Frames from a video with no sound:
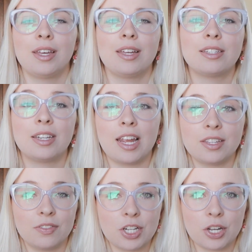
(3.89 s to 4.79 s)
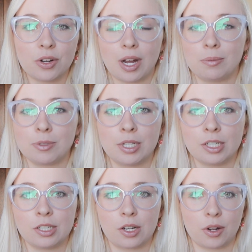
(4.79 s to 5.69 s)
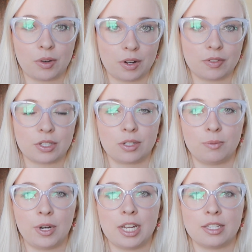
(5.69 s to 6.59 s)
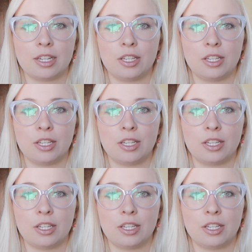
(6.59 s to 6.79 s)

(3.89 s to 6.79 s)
In today's video, I'm going to go over some ways